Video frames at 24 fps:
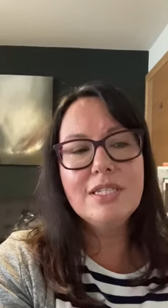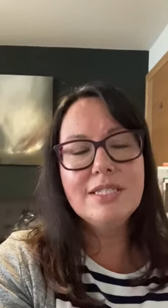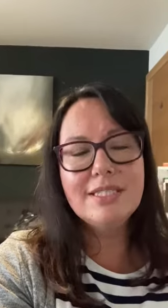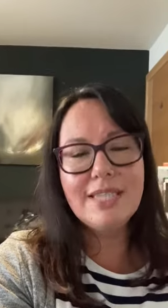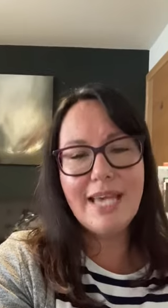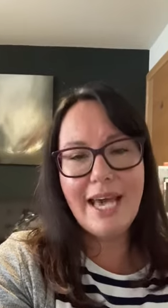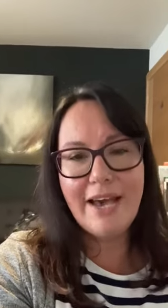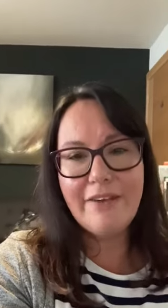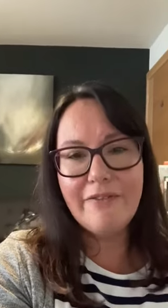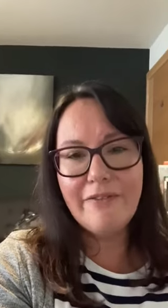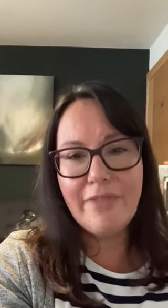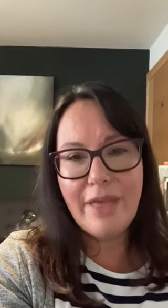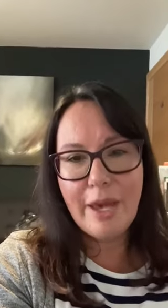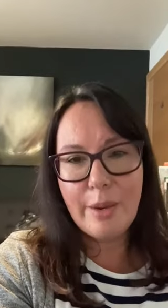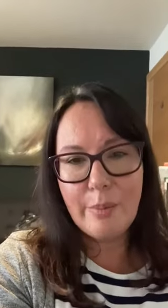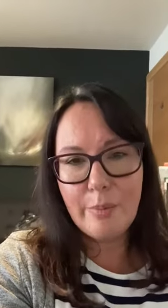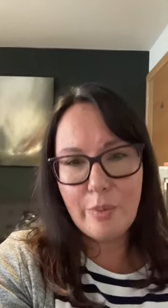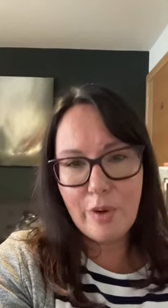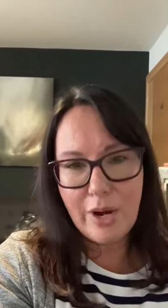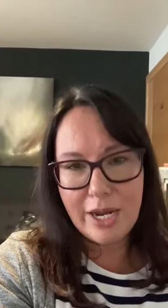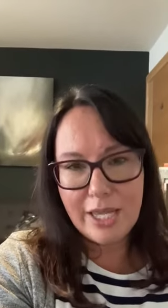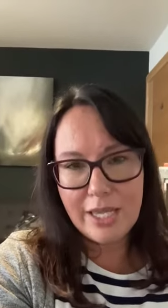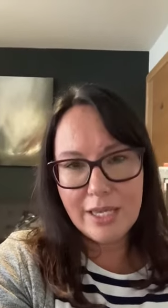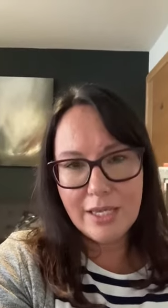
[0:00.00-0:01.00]
to have that
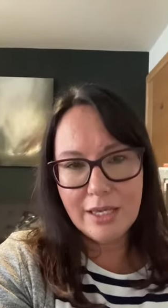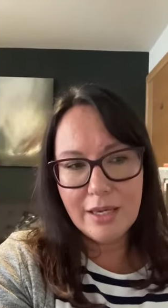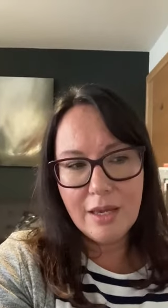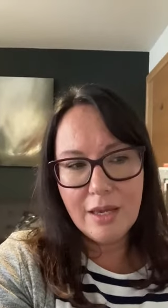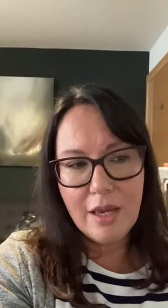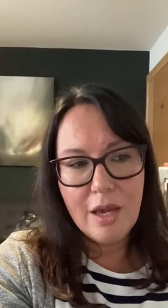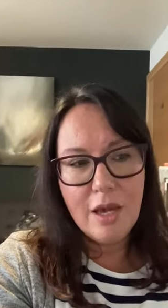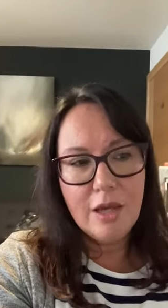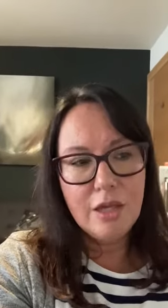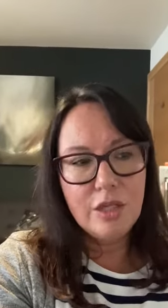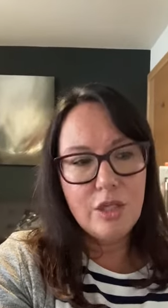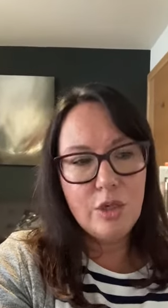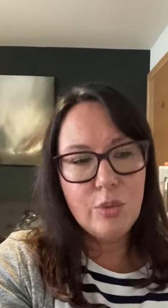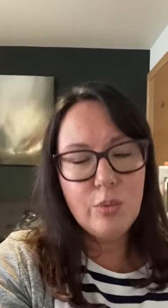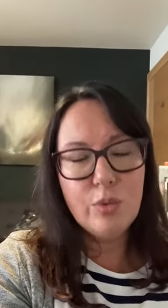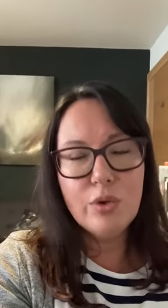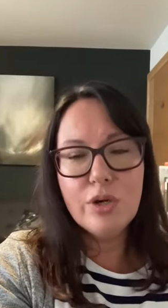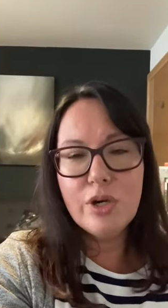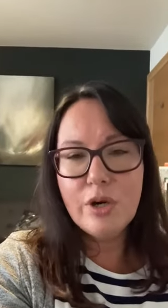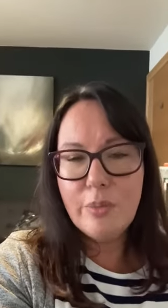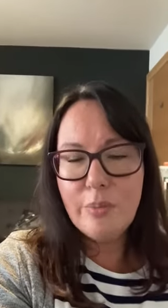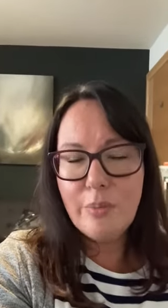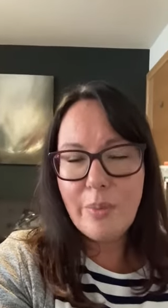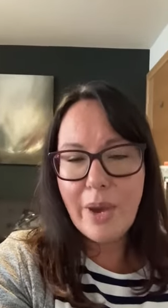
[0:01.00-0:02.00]
break. You will
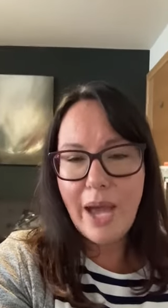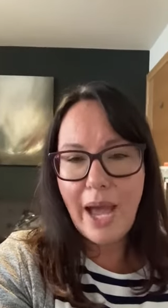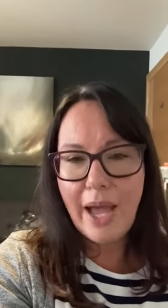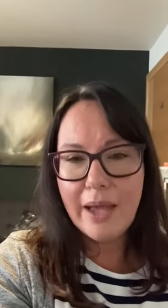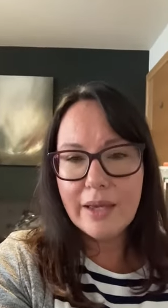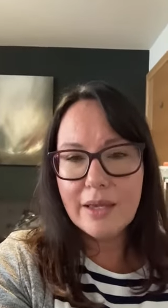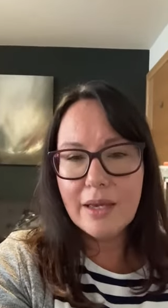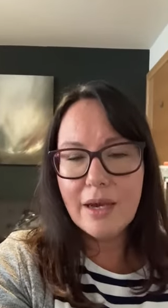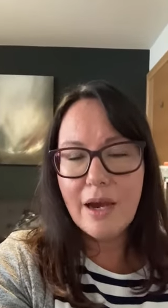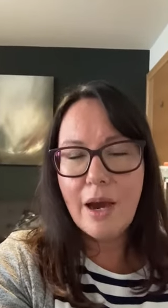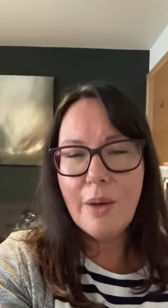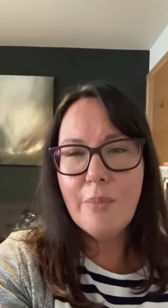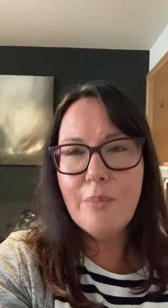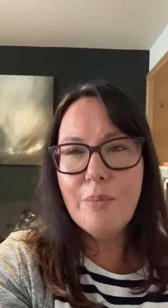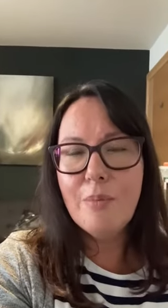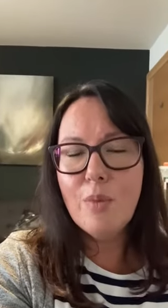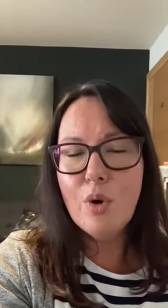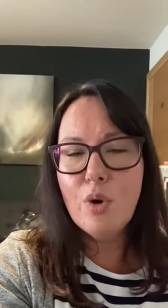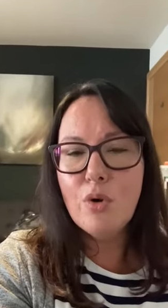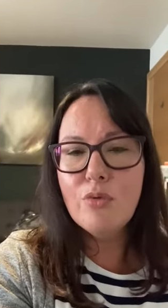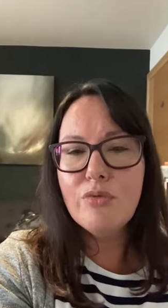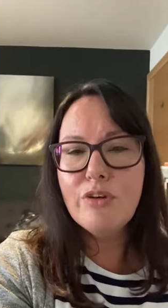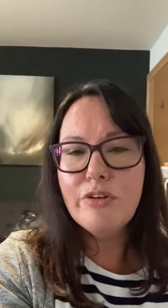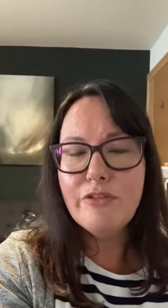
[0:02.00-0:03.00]
come back a
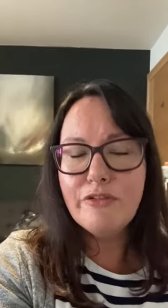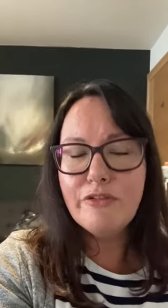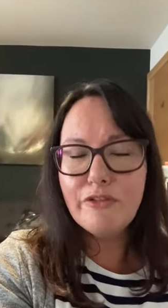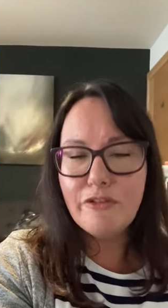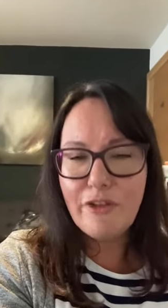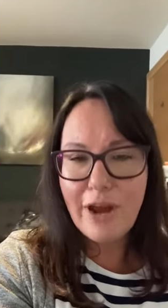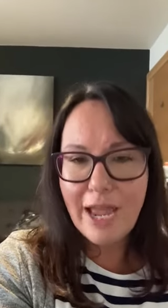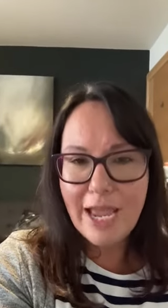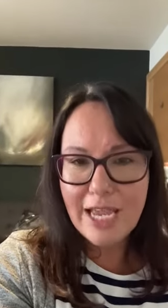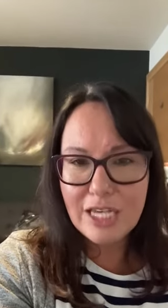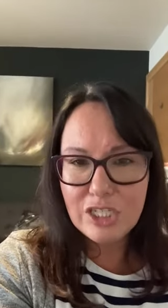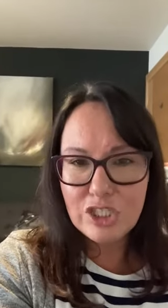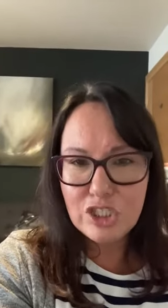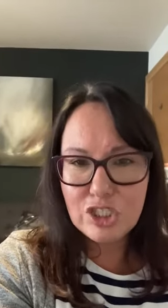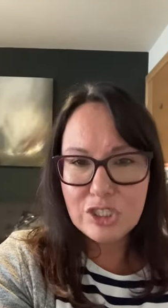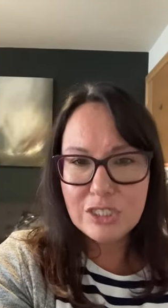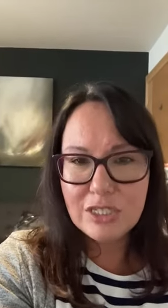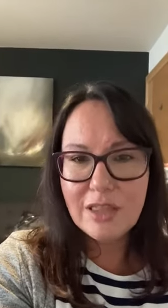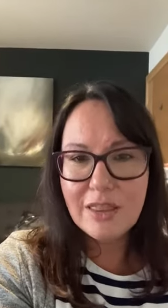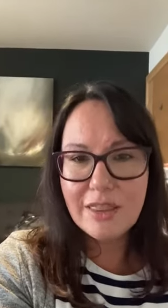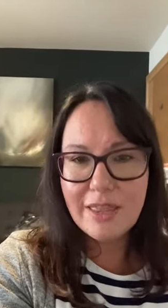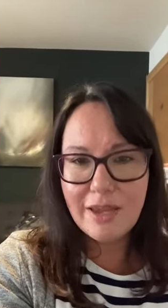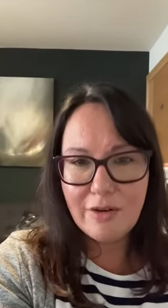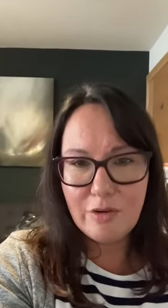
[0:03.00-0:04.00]
more refreshed
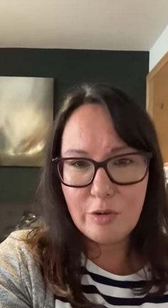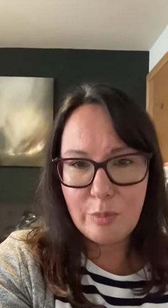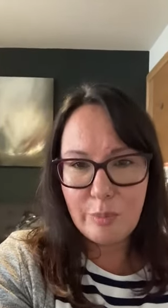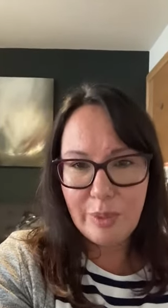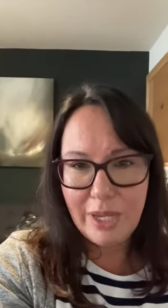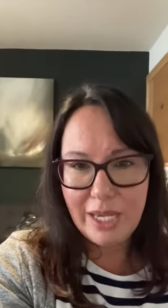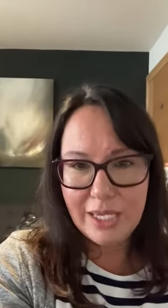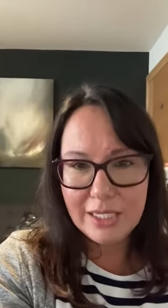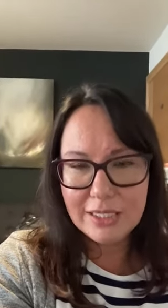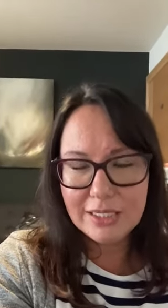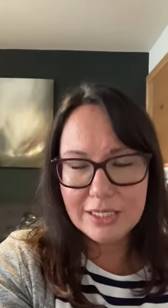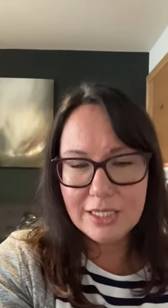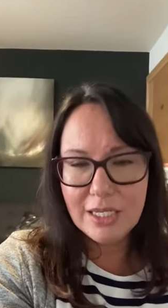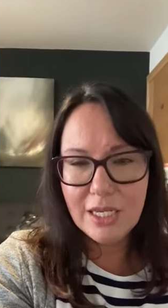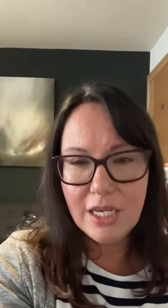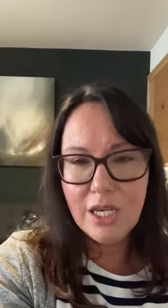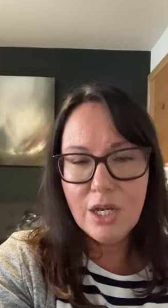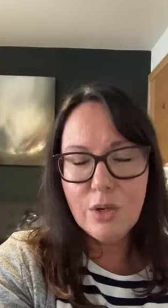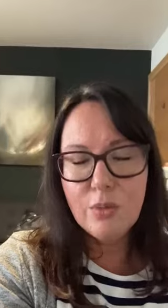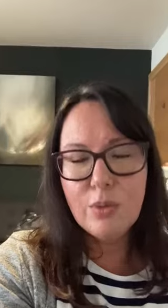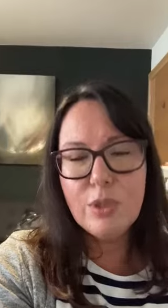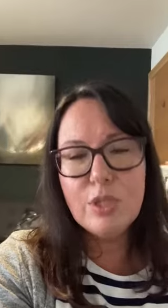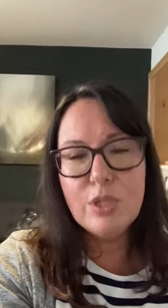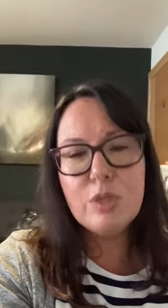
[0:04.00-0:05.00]
therapist,
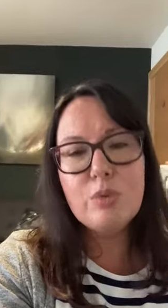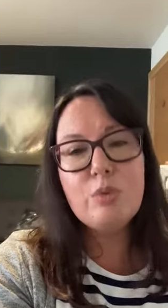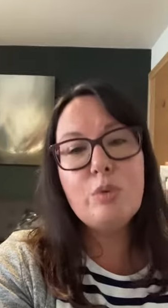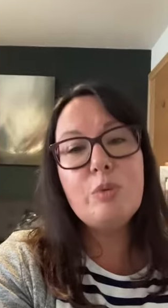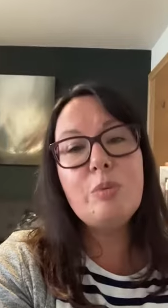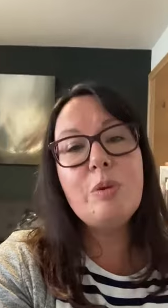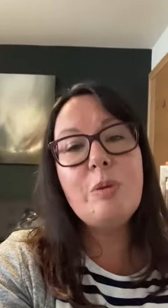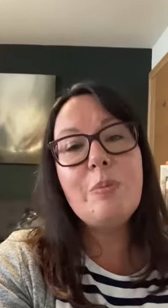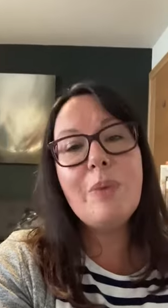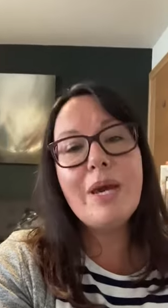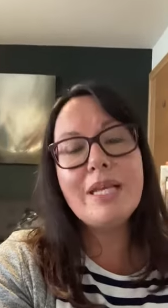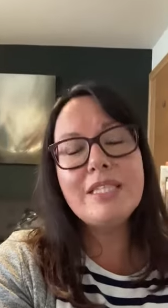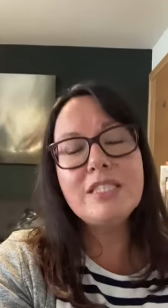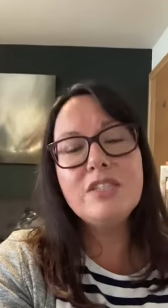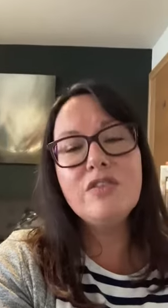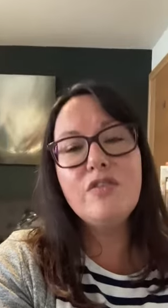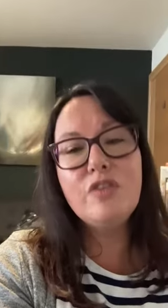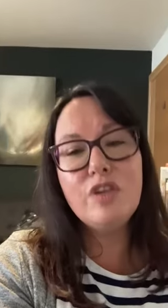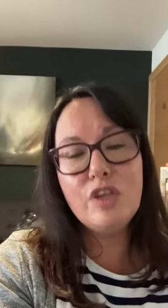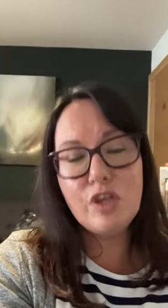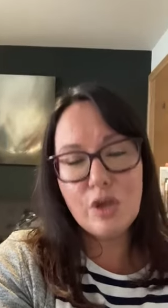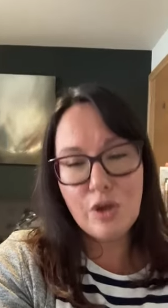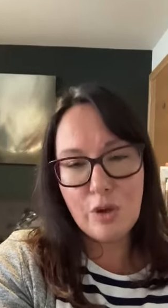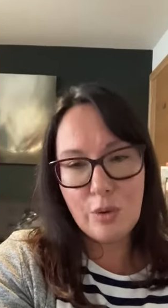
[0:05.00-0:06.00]
which will be better for
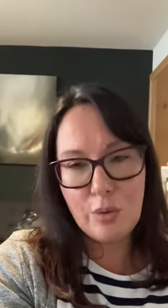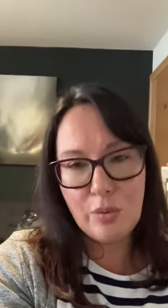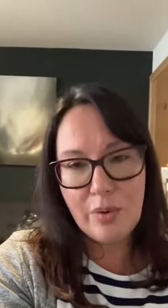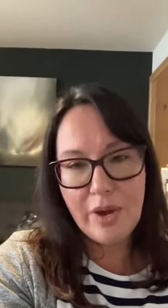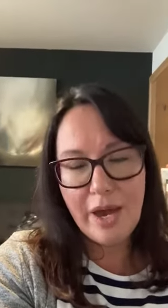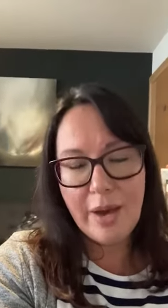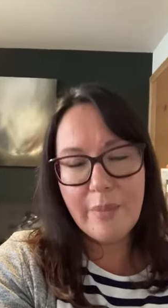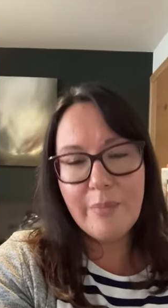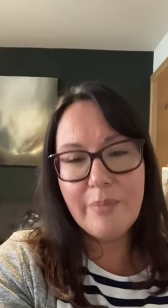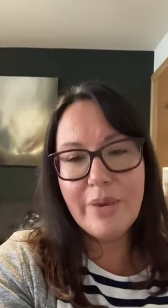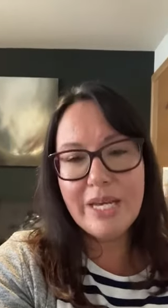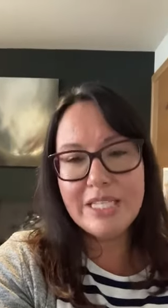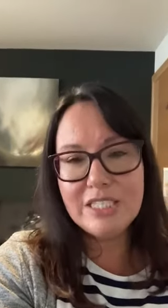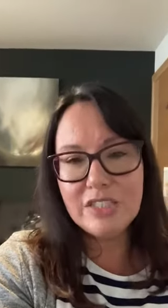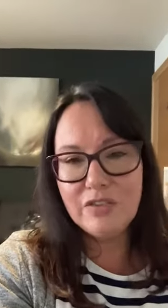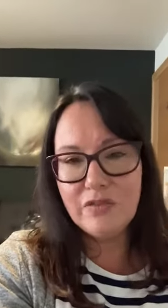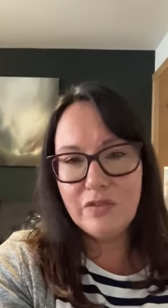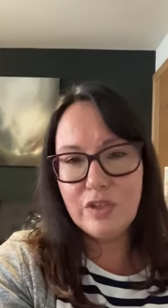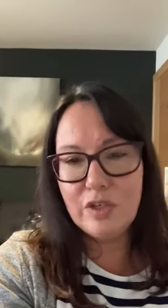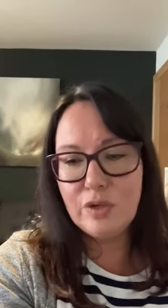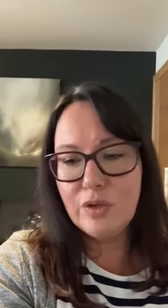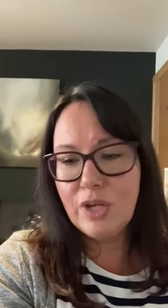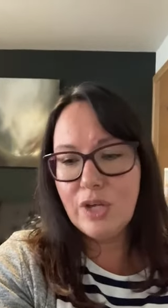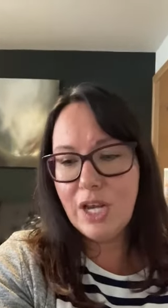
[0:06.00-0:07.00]
you and better for
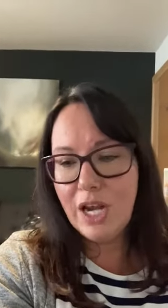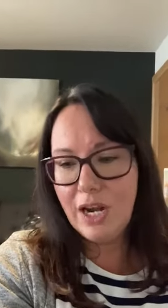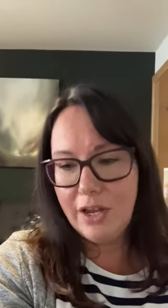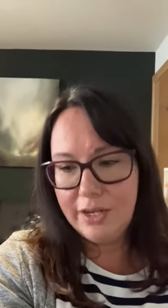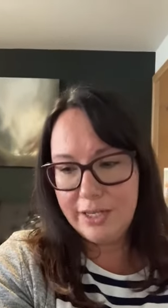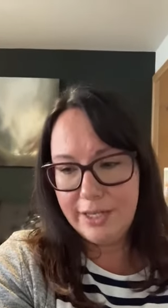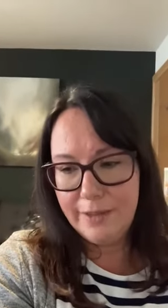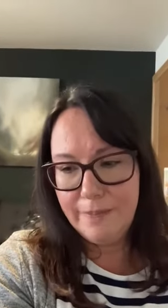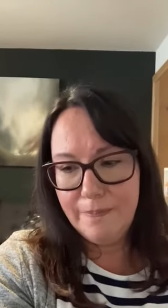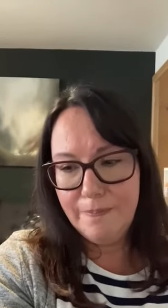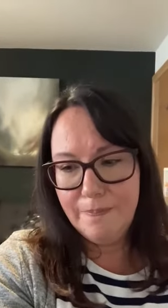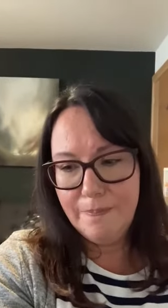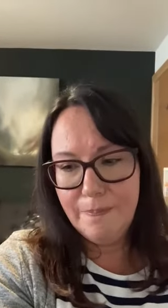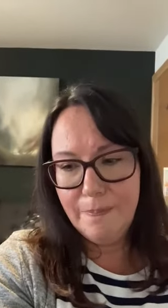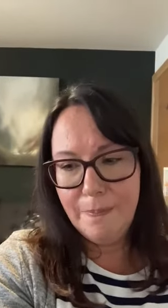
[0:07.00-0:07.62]
your client.